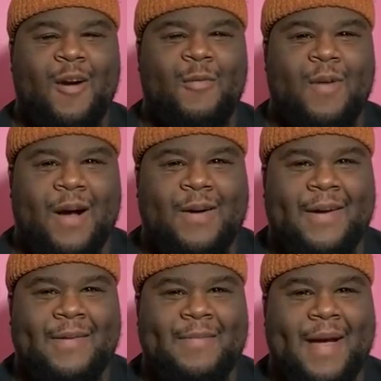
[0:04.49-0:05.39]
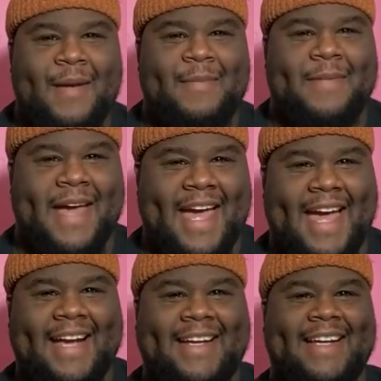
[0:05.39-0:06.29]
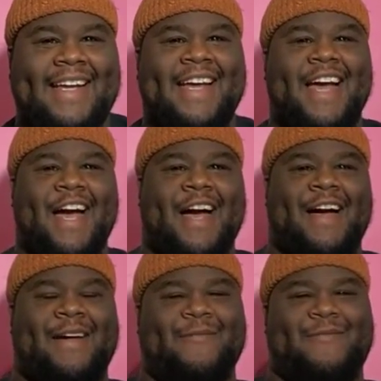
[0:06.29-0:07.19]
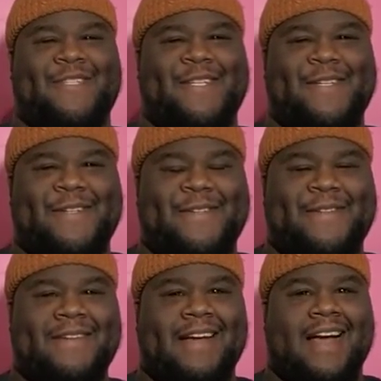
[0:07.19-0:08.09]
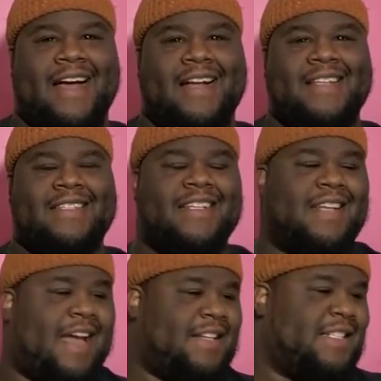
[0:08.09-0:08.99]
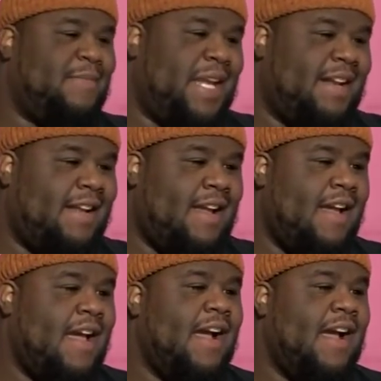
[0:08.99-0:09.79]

Welcome back to tonight's meeting.